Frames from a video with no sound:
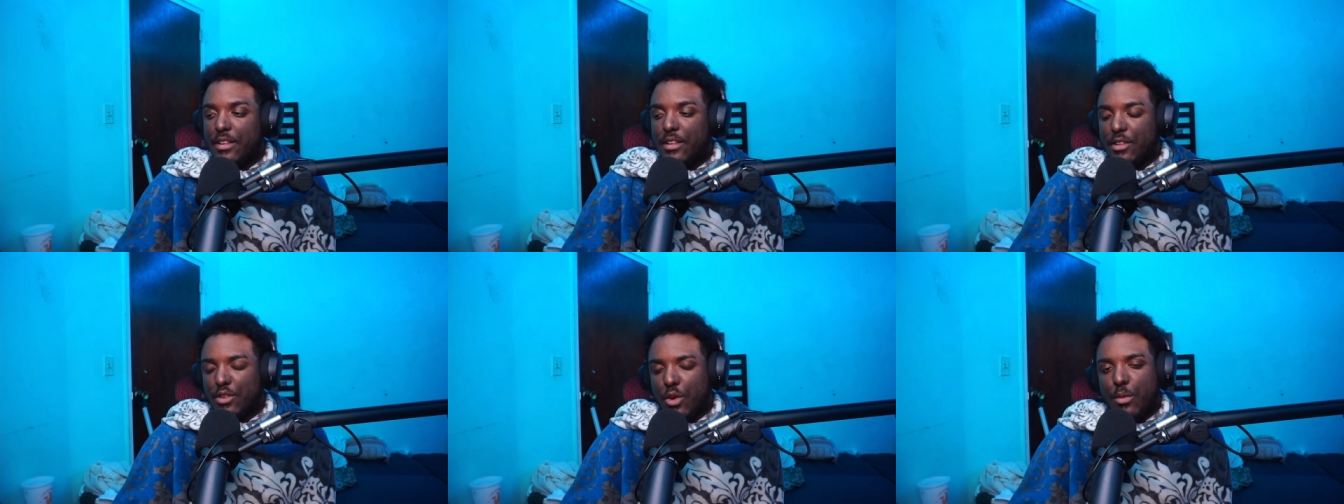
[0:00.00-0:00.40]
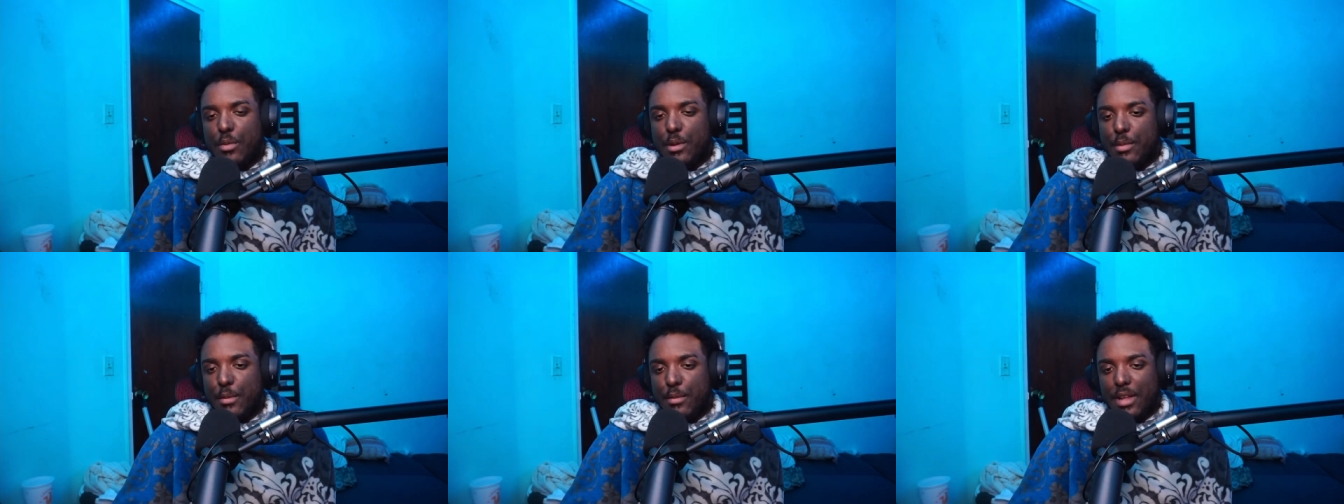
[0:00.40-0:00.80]
Normally
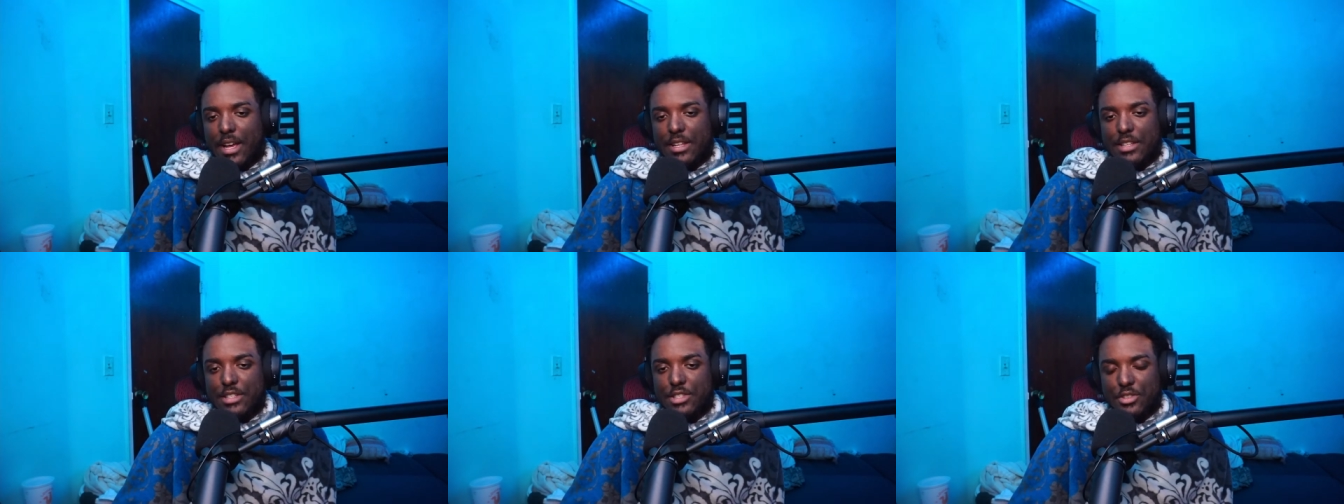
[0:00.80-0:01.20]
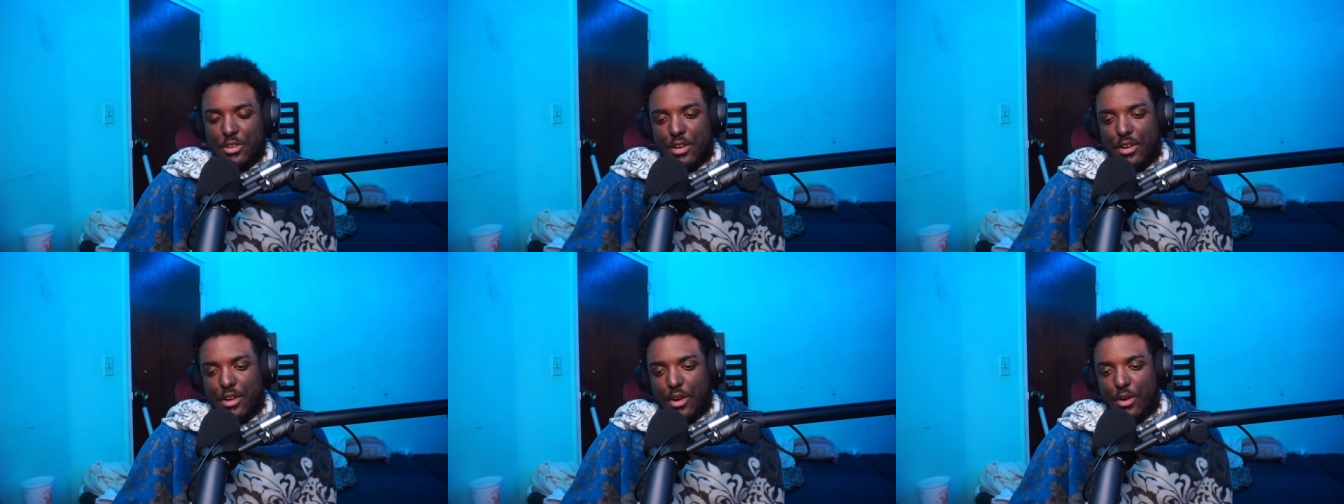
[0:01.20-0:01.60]
people like to
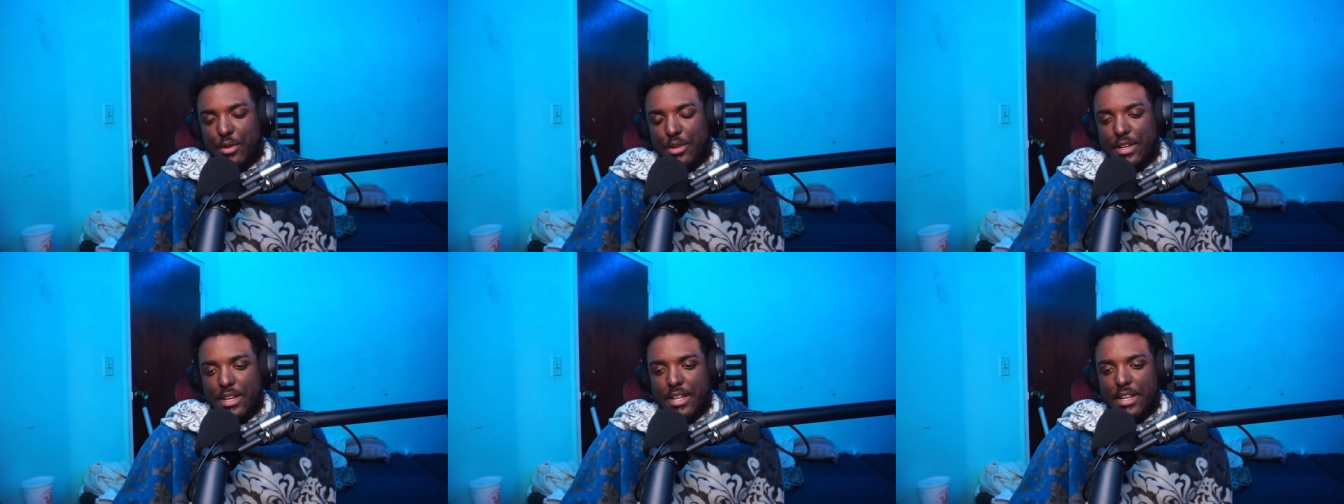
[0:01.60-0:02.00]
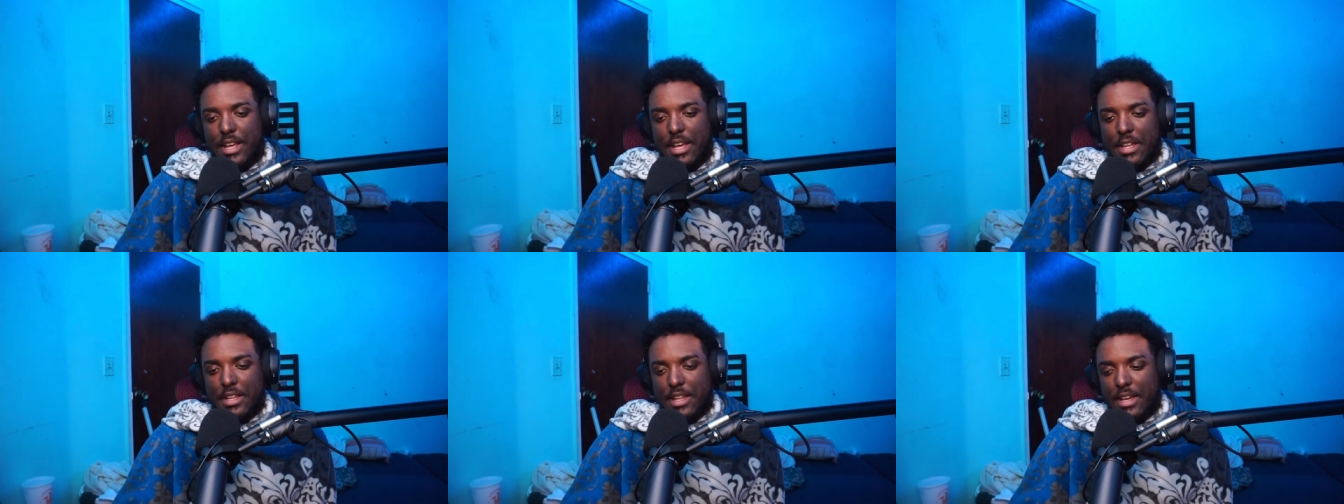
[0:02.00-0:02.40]
sugarcoat it
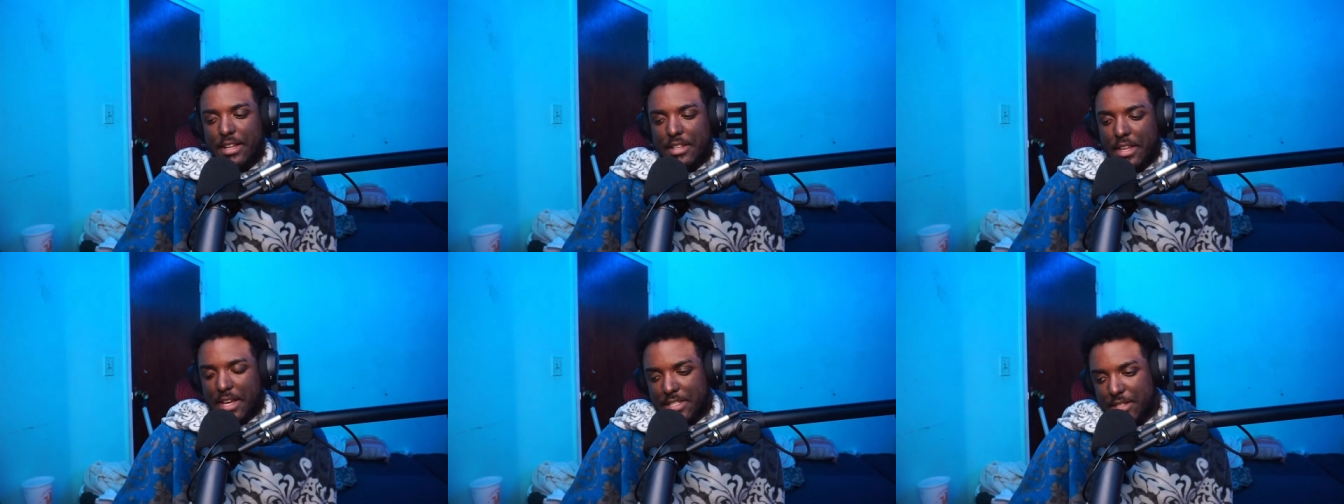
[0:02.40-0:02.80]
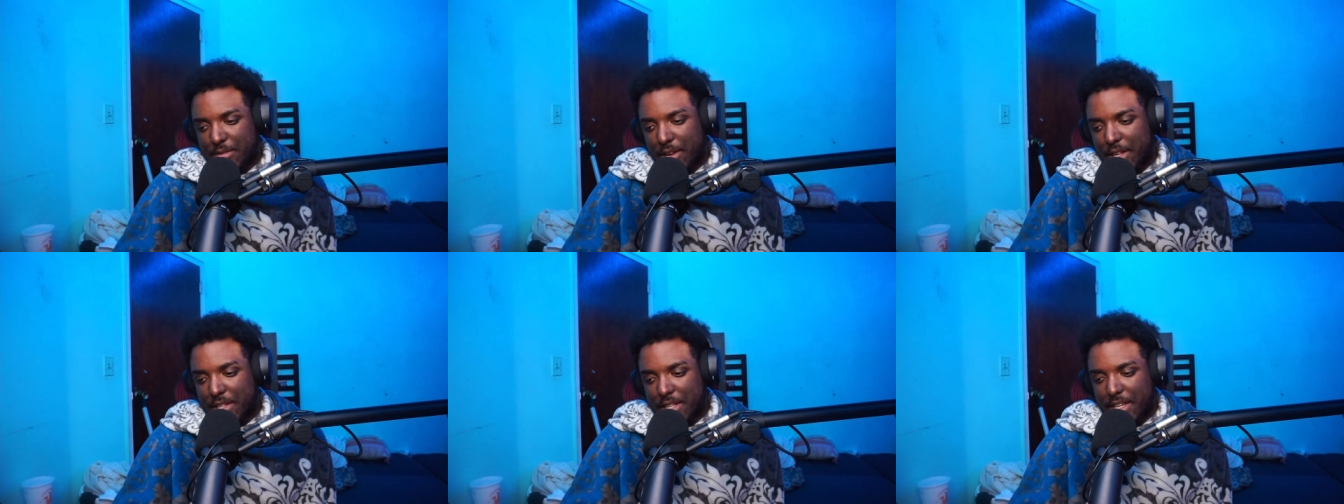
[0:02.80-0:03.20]
and like dance
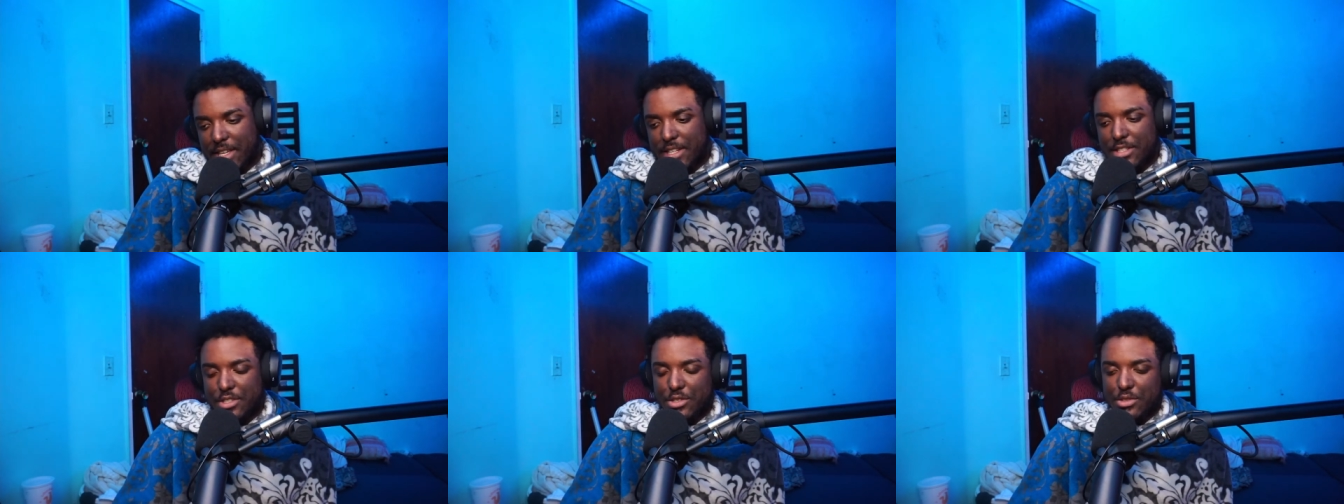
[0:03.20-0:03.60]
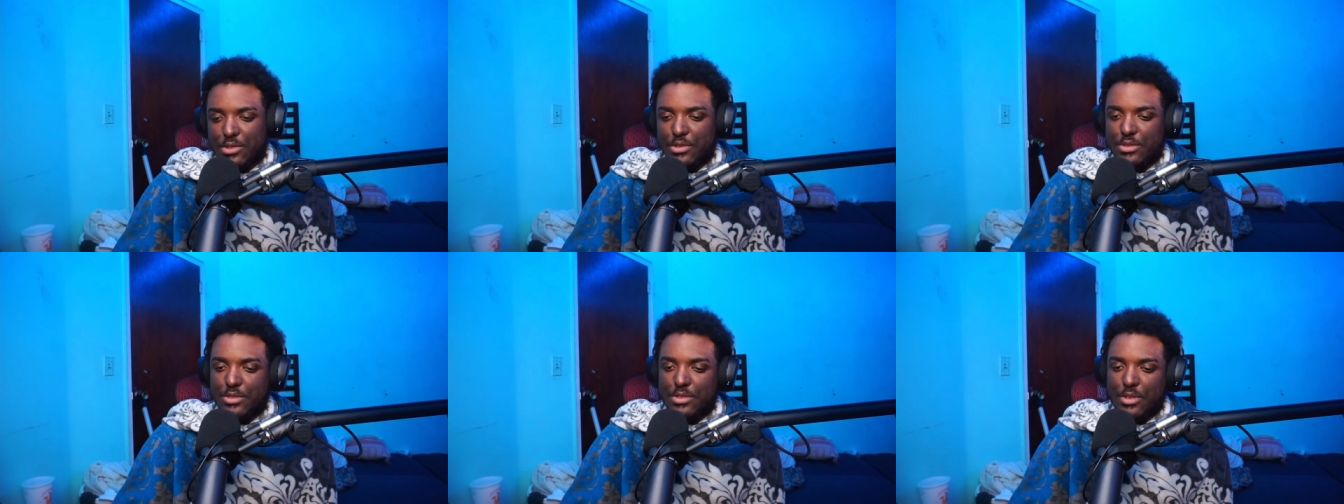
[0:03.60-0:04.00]
around the
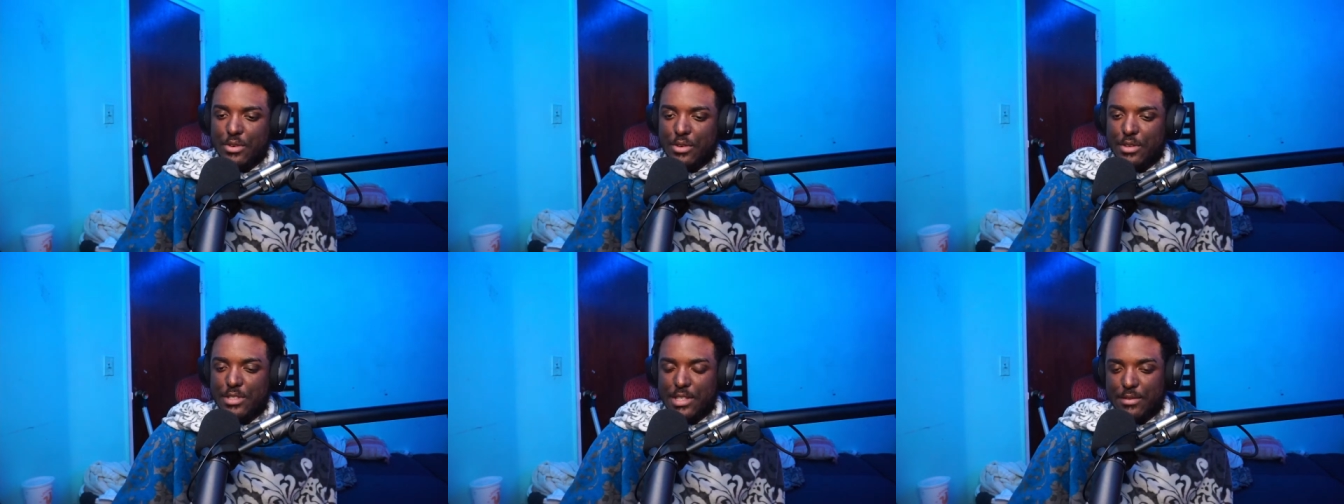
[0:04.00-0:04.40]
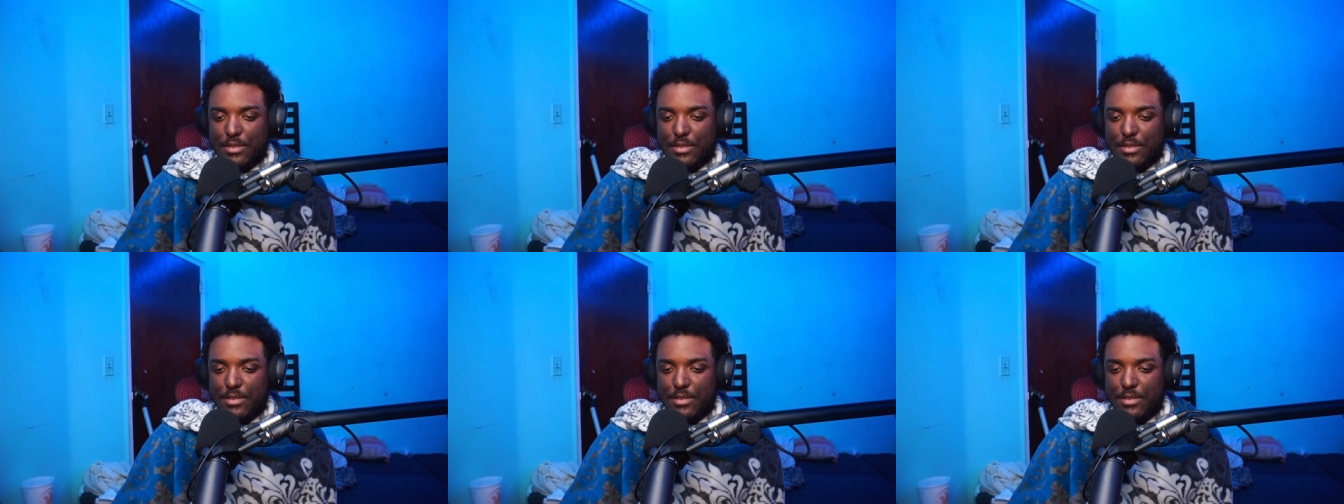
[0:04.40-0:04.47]
issues or stuff